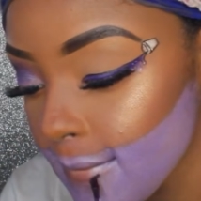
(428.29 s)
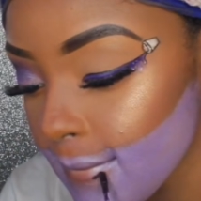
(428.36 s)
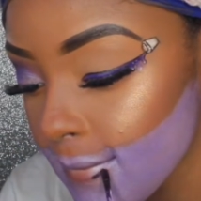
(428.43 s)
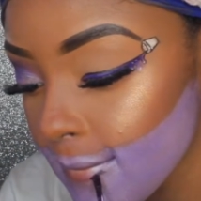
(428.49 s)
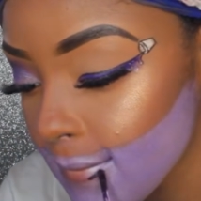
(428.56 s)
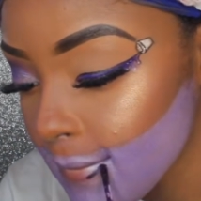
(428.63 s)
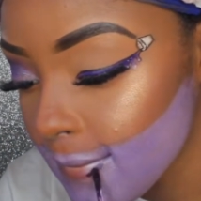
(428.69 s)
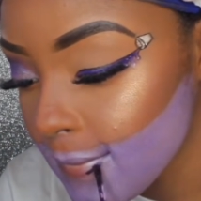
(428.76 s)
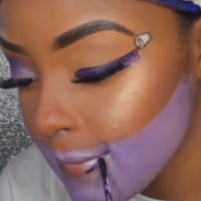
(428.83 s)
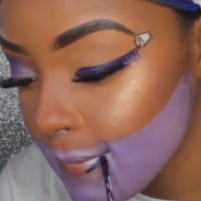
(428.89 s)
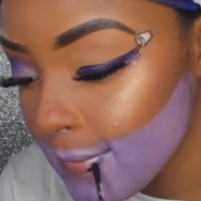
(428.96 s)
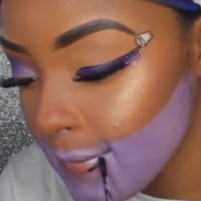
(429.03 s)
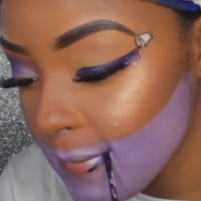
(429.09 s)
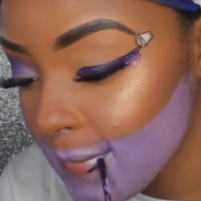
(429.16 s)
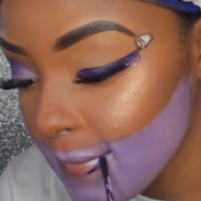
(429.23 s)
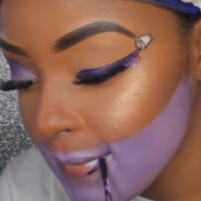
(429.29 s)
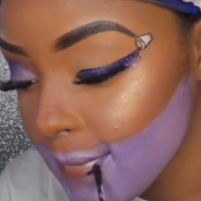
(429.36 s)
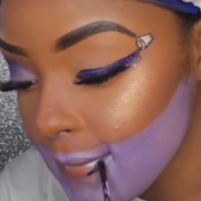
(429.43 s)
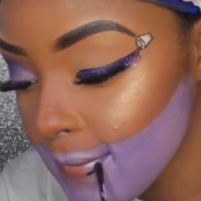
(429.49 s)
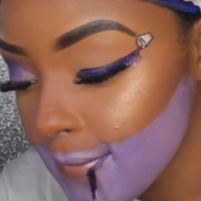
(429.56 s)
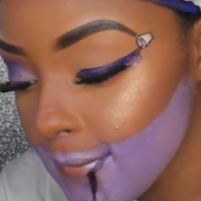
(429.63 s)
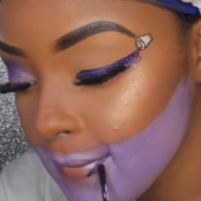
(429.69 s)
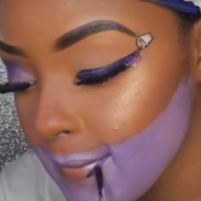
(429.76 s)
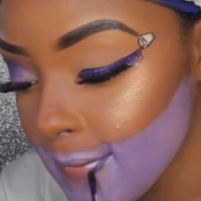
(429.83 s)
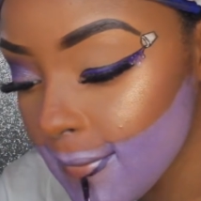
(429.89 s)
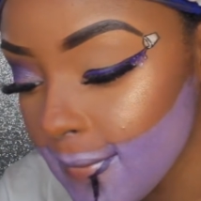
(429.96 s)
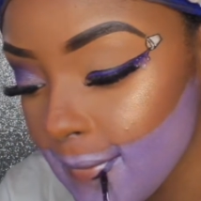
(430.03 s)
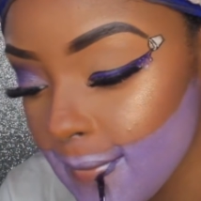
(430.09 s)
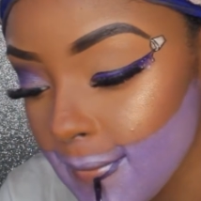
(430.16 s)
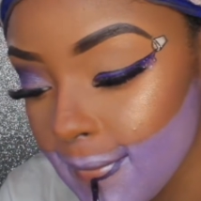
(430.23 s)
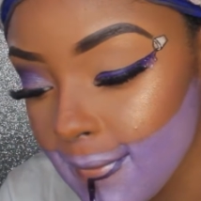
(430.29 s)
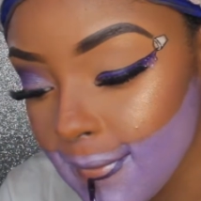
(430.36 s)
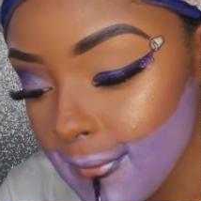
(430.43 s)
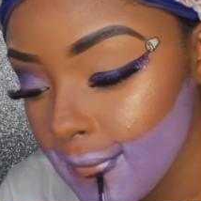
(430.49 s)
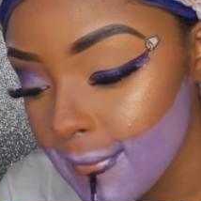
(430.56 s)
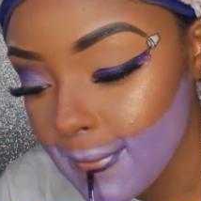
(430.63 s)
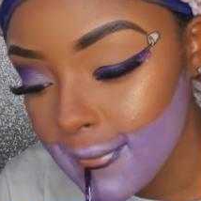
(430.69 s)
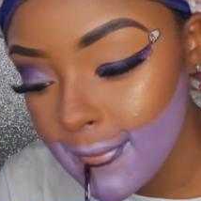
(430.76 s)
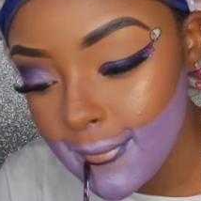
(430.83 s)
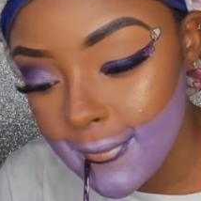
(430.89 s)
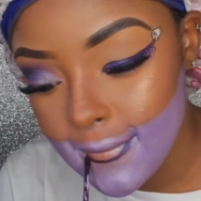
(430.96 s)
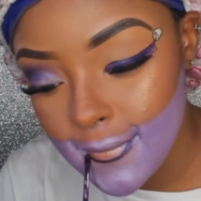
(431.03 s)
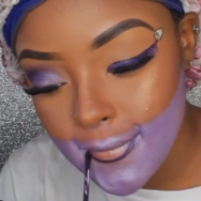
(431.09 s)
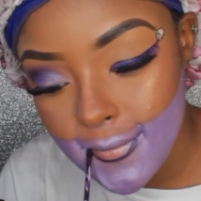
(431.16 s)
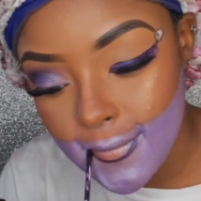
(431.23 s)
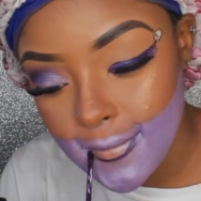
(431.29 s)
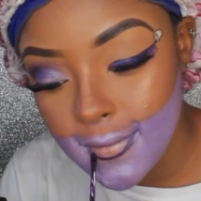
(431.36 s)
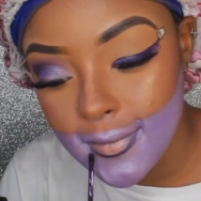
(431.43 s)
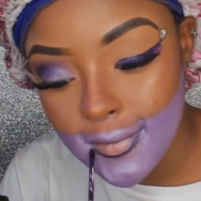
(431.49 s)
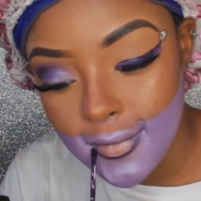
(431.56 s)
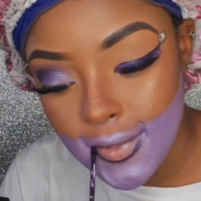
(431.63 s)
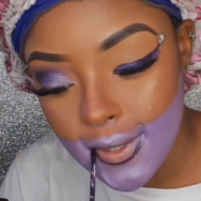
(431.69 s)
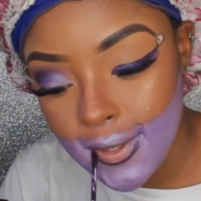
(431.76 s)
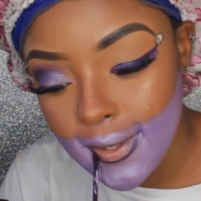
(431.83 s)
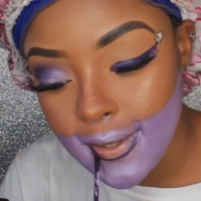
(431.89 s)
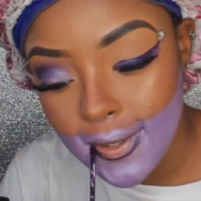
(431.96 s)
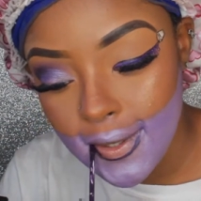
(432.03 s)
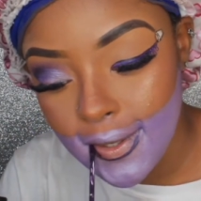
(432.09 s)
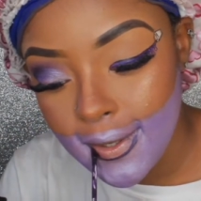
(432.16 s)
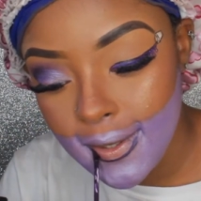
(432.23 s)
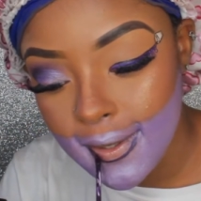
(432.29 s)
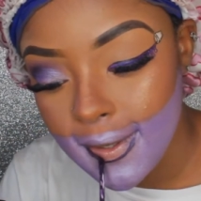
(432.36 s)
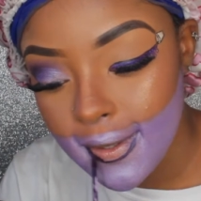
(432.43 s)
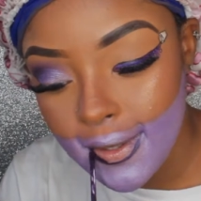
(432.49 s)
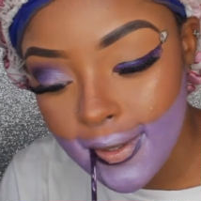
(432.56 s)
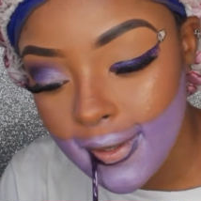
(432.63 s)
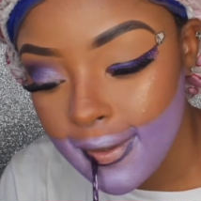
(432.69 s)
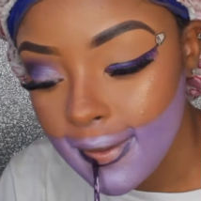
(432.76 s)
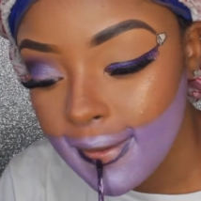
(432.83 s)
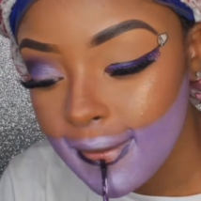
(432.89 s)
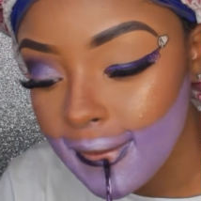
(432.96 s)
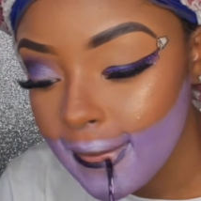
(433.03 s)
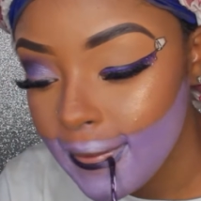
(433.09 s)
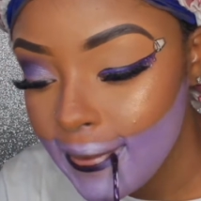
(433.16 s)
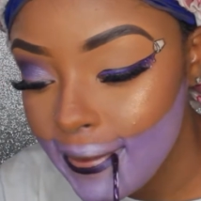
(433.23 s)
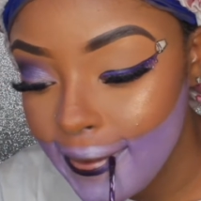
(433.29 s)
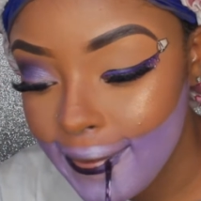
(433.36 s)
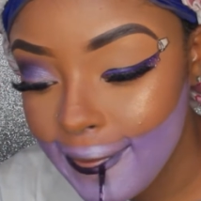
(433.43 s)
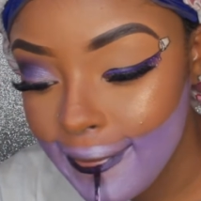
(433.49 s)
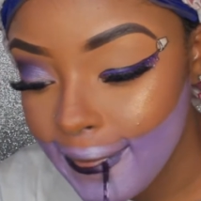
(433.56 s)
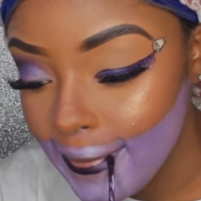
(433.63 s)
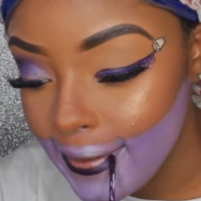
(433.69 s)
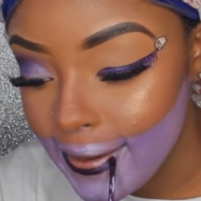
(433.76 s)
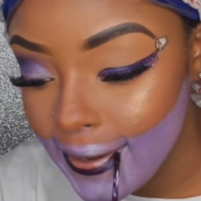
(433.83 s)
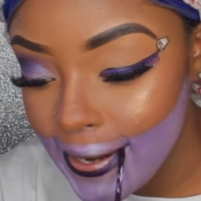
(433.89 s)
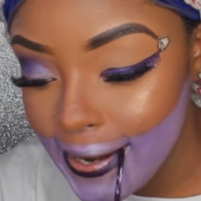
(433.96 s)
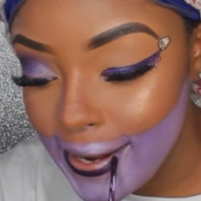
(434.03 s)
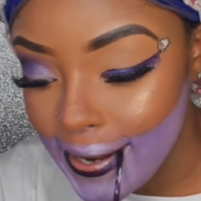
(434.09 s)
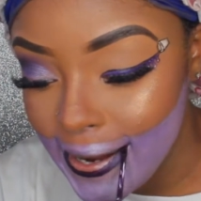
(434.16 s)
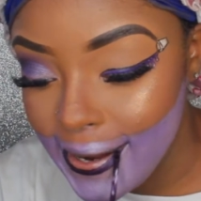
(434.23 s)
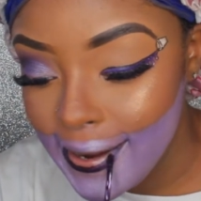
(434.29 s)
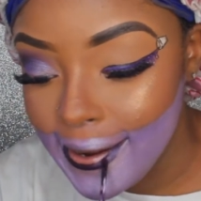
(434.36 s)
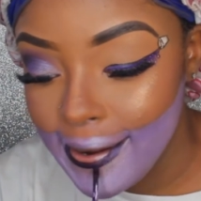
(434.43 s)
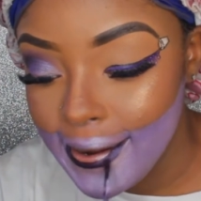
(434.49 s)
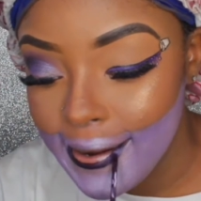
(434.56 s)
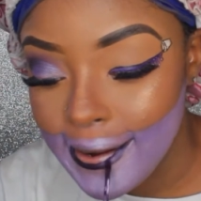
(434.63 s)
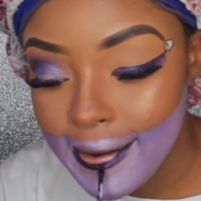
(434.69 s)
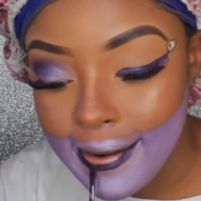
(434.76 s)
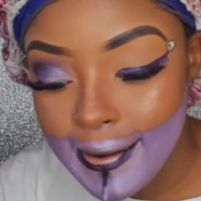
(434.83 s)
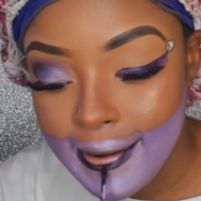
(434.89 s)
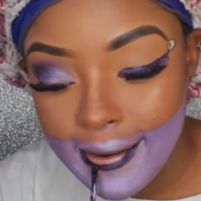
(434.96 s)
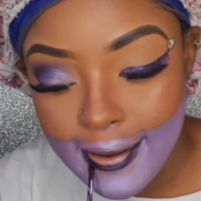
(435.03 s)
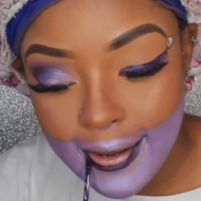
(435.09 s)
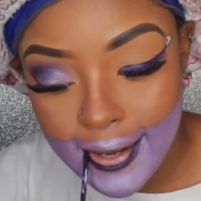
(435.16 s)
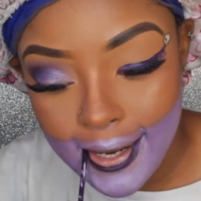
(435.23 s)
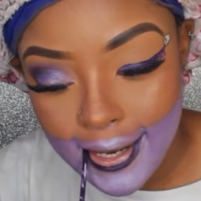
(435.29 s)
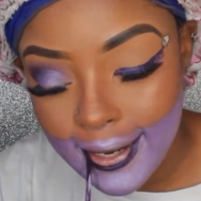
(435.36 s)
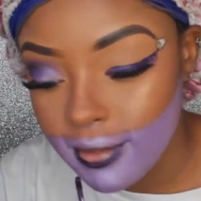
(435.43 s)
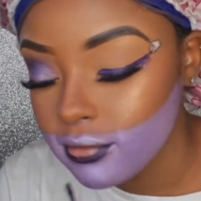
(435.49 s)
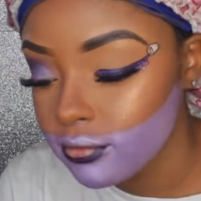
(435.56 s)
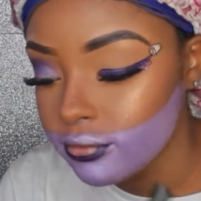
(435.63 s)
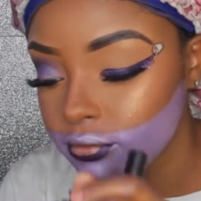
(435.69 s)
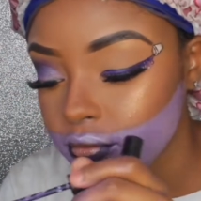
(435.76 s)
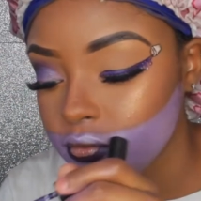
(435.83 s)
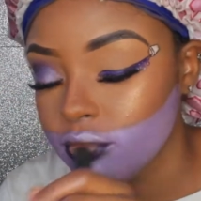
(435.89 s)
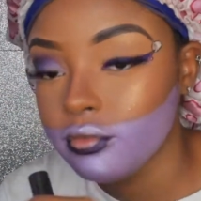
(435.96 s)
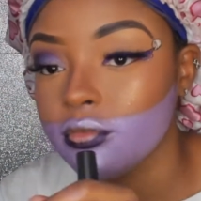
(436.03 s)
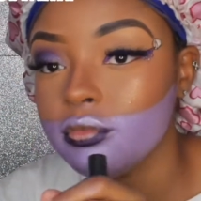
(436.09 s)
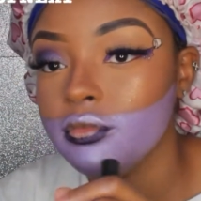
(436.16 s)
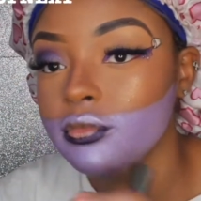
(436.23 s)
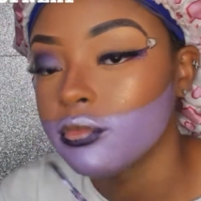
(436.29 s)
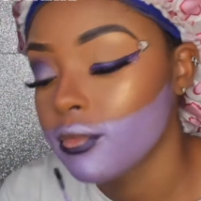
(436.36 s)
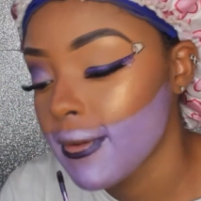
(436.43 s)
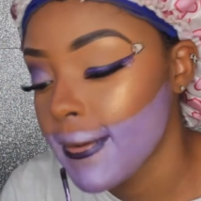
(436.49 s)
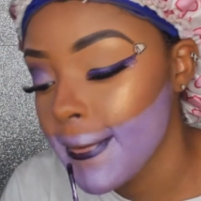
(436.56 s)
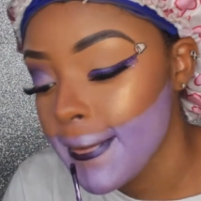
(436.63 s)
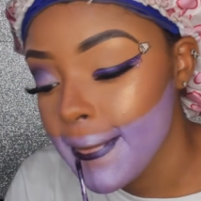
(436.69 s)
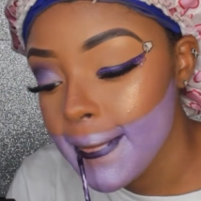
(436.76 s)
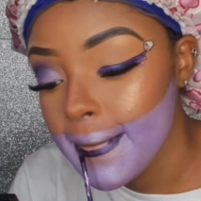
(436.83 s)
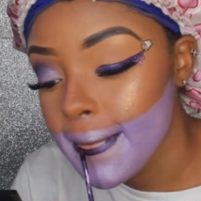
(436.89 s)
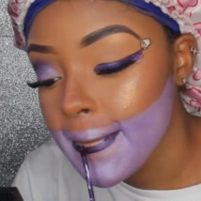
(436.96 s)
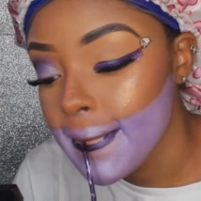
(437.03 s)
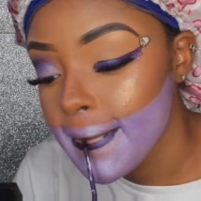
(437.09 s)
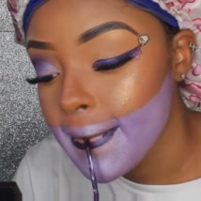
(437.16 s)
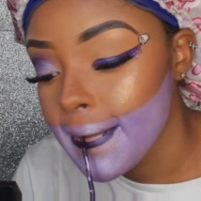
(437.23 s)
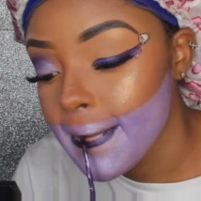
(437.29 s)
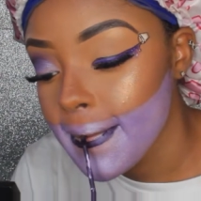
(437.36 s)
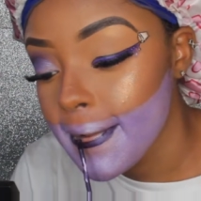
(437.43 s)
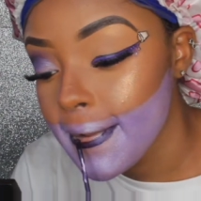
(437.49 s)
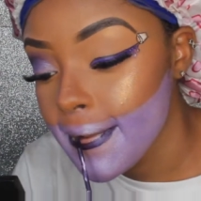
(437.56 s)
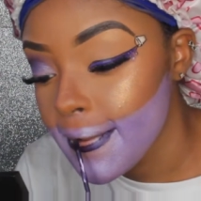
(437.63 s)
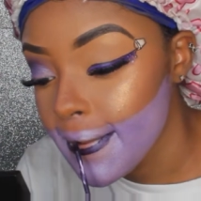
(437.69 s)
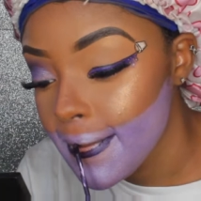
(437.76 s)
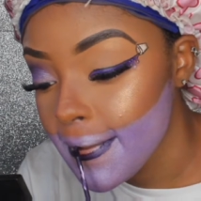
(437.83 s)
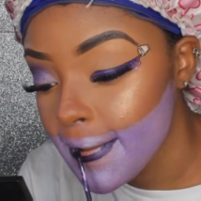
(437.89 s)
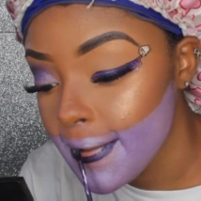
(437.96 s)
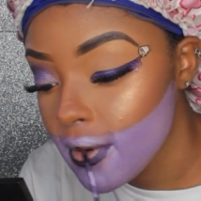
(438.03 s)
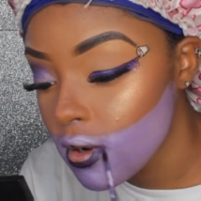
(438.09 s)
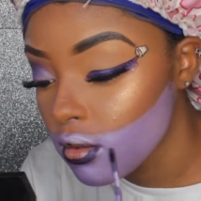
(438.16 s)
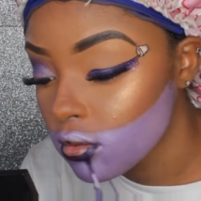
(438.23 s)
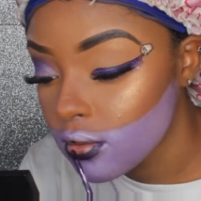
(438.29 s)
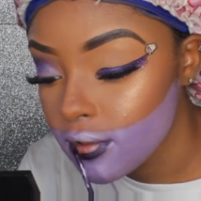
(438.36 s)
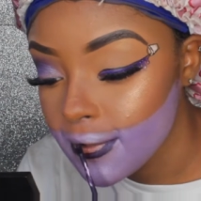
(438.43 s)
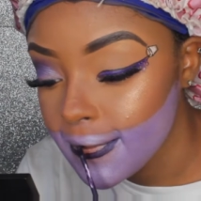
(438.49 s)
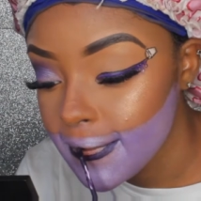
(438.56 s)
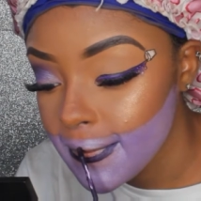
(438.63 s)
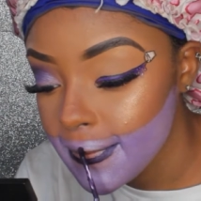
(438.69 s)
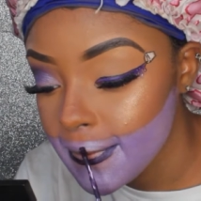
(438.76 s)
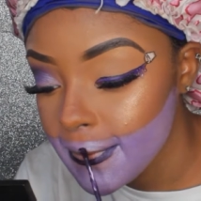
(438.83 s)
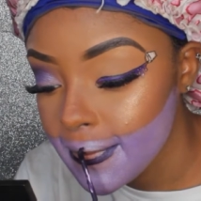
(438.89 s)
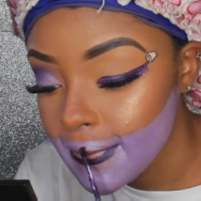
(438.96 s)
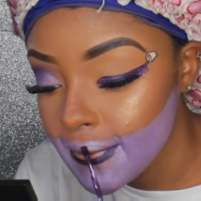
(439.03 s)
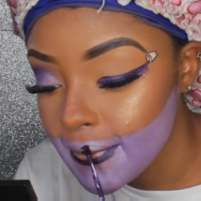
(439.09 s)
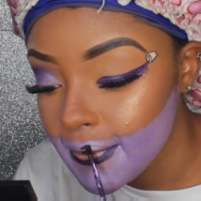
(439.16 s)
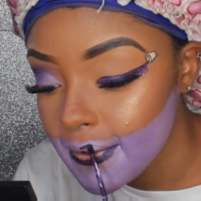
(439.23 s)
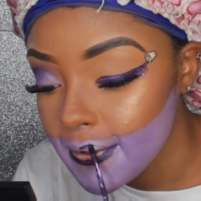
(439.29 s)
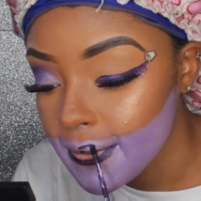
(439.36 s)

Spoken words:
Okay, now I'm putting on some liquid lipstick. I don't know what kind it is, but yeah, I'm putting on a dark purple first to outline my lips.